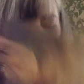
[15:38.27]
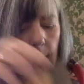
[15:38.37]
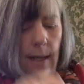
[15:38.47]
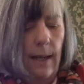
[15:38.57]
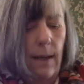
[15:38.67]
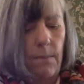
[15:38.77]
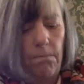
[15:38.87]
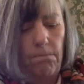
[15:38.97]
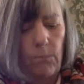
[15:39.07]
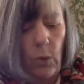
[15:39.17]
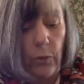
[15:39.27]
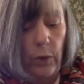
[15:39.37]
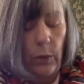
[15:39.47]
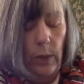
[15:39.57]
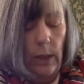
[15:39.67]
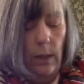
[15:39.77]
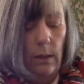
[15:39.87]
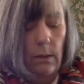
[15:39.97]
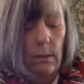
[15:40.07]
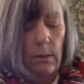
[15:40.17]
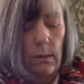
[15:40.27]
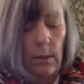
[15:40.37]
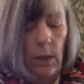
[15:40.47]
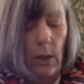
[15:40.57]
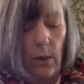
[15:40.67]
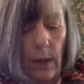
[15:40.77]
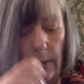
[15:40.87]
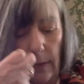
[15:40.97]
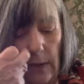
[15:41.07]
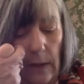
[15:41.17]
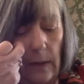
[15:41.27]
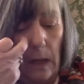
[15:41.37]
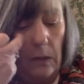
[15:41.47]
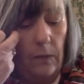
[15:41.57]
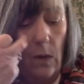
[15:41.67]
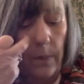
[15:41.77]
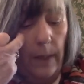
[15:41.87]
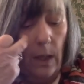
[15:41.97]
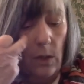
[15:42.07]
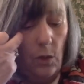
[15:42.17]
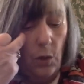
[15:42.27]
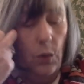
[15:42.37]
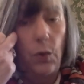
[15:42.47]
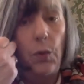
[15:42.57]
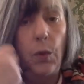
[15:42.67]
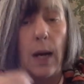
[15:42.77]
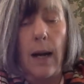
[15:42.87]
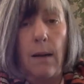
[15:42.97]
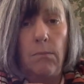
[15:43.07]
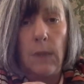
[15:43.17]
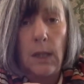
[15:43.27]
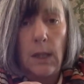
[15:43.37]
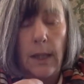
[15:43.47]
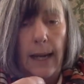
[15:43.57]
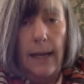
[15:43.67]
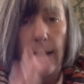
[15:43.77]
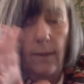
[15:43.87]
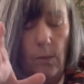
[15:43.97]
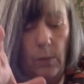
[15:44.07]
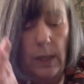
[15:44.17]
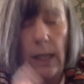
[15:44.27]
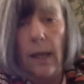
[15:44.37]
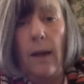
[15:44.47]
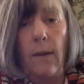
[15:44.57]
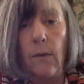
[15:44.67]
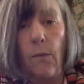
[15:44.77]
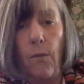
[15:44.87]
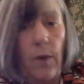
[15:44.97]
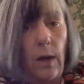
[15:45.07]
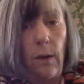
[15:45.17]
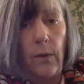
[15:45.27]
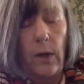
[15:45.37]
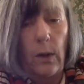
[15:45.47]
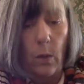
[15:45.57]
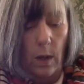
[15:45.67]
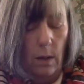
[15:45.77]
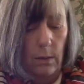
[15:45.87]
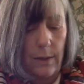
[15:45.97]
Um, reviewing, you know, as I said, Scorpio do um, endings and beginnings very, very well.